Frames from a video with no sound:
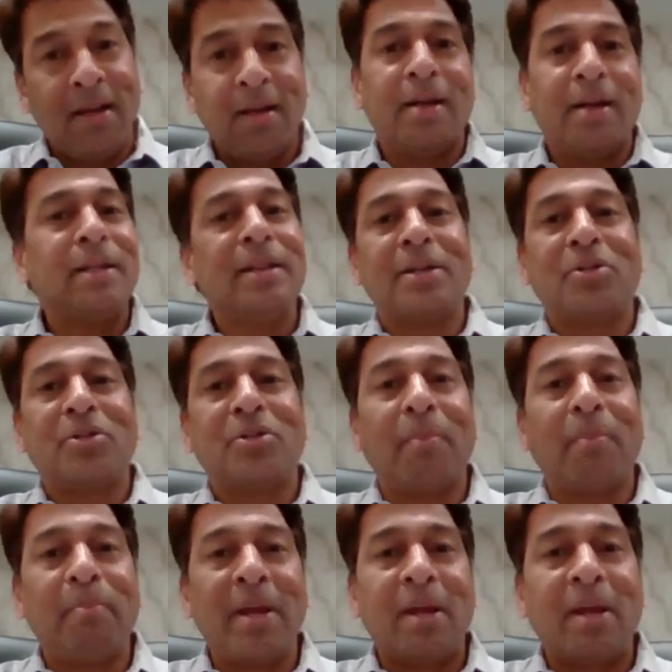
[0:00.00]
learn the
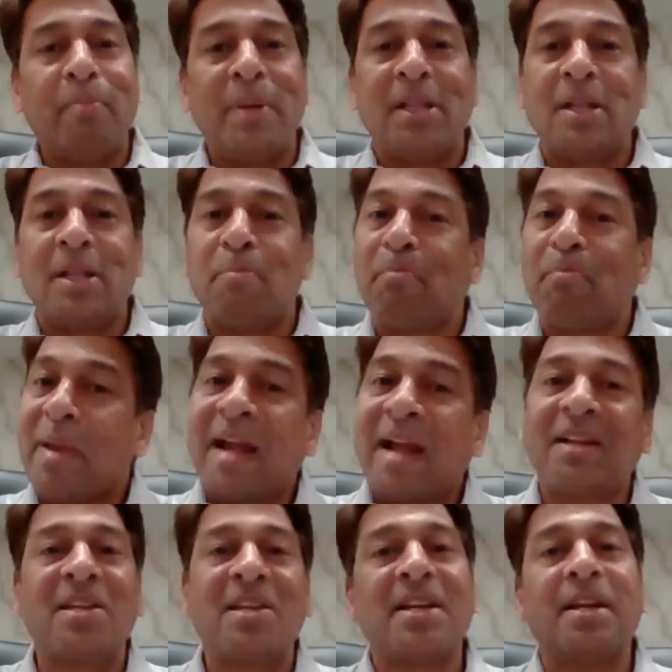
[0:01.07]
topic with a
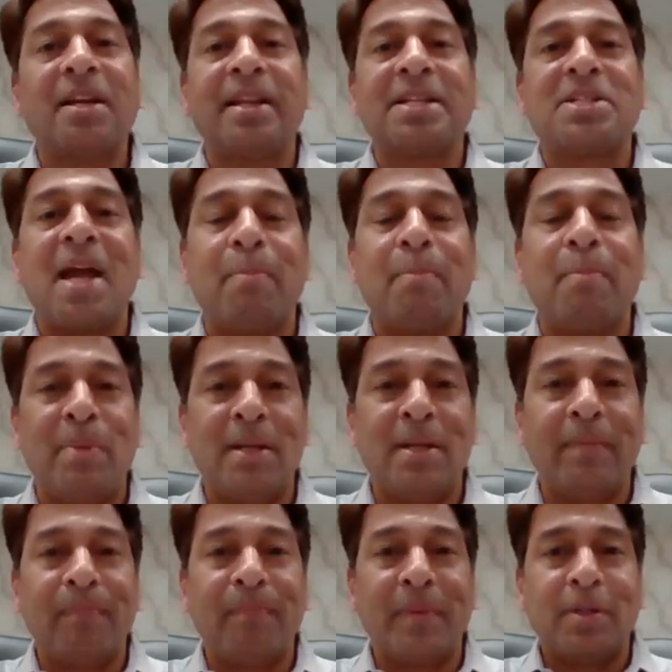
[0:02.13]
practical
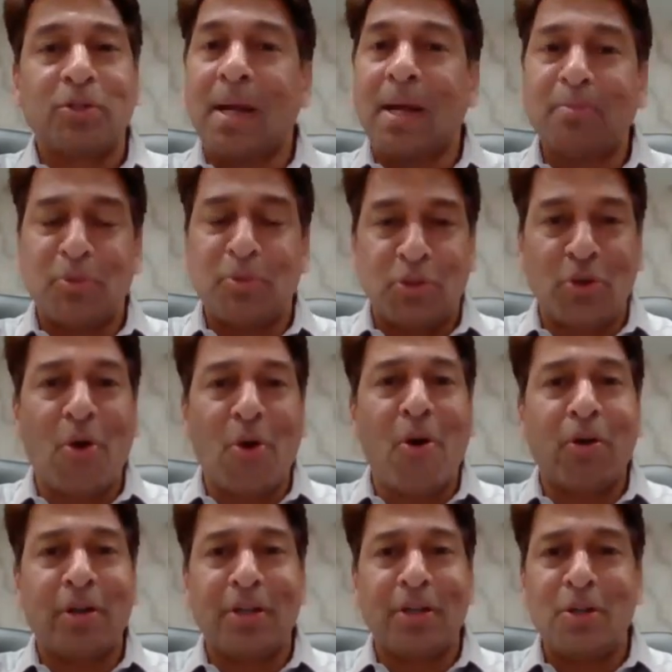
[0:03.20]
example. So I'm
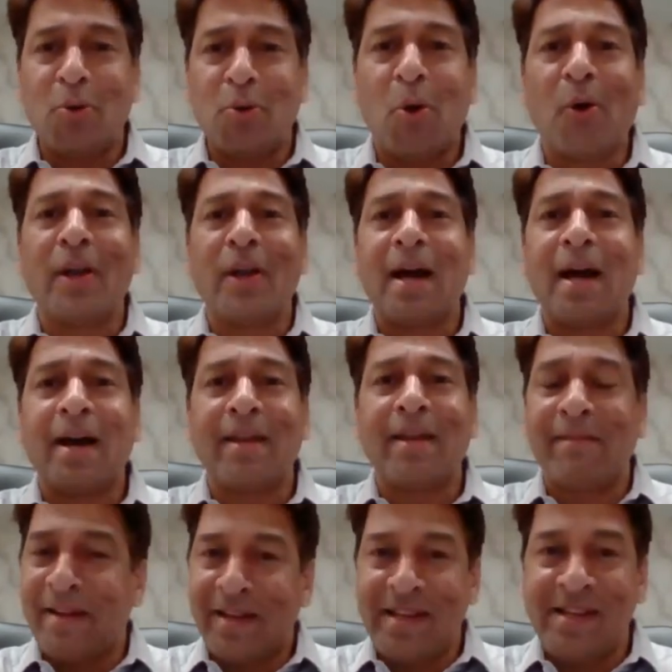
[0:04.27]
sure you all are
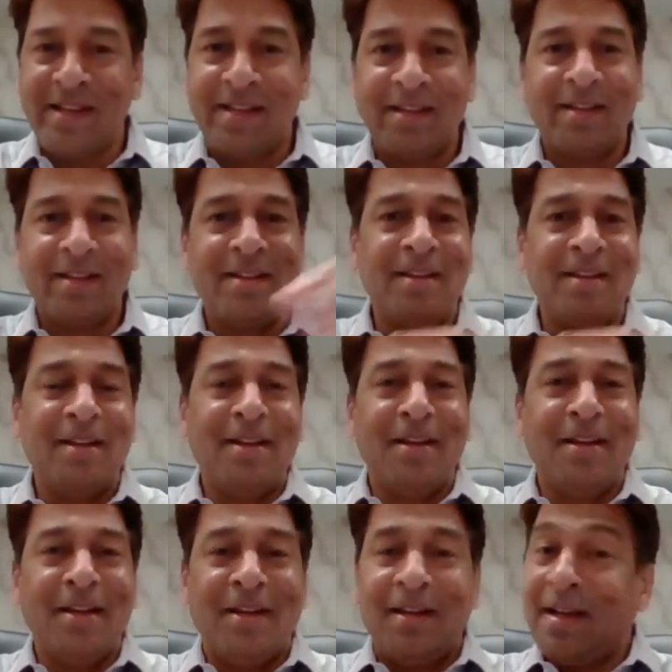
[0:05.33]
ready.
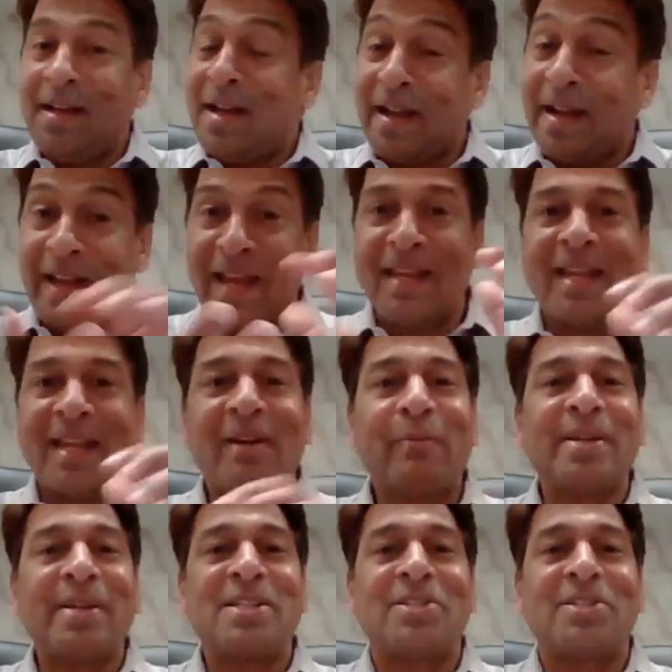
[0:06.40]
Again,
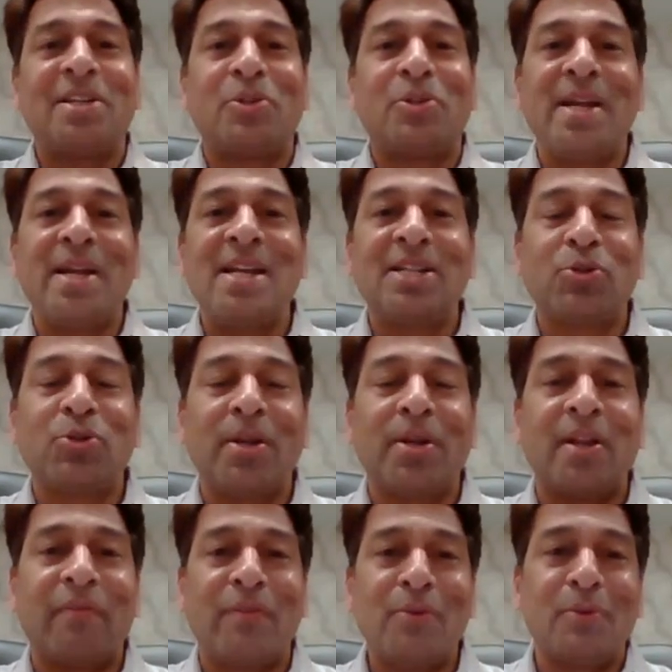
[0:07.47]
requested to each
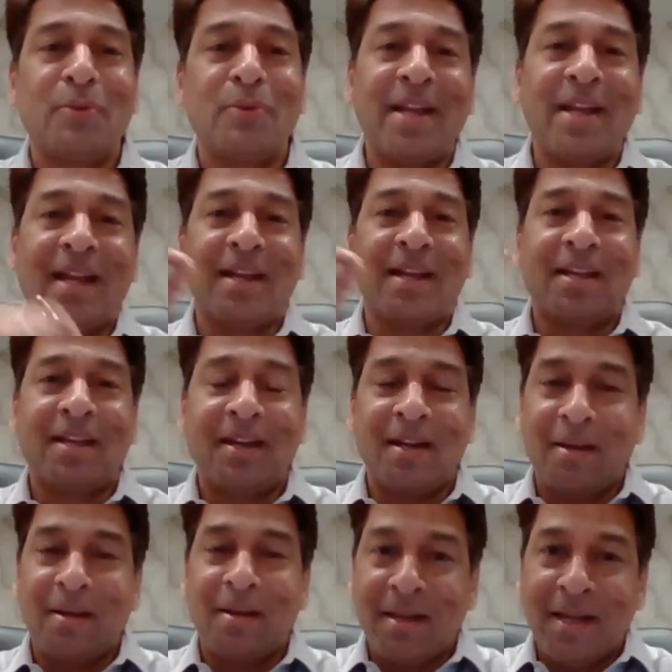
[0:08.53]
one of you take
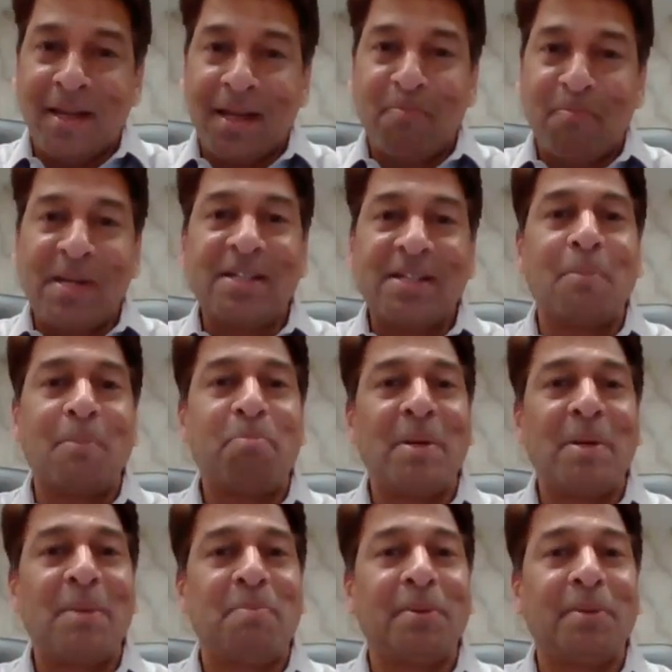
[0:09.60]
a piece of
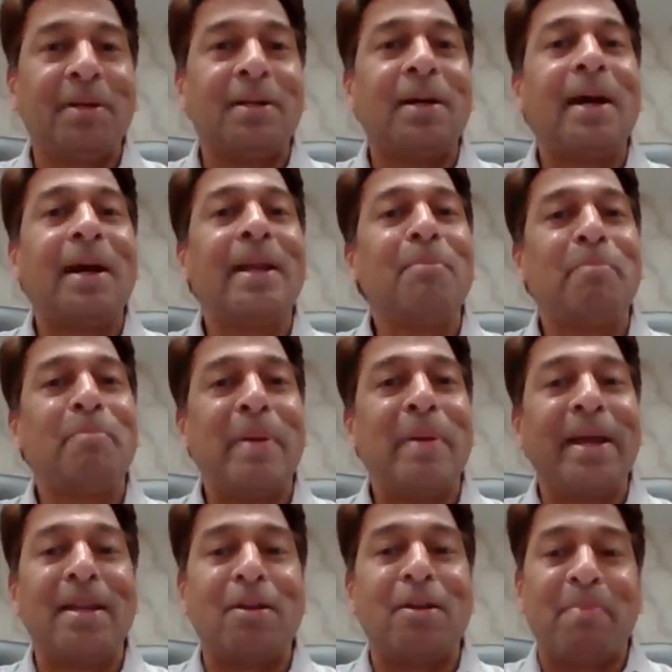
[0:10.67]
paper and
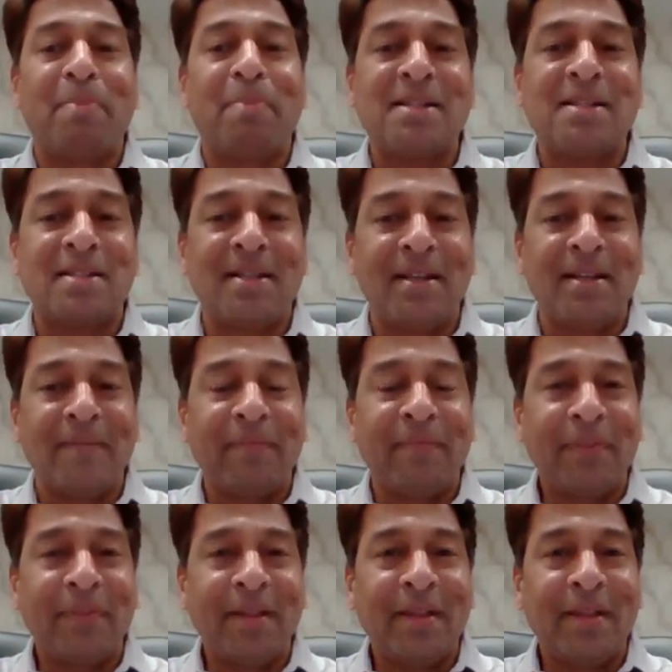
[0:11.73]
pen or pencil,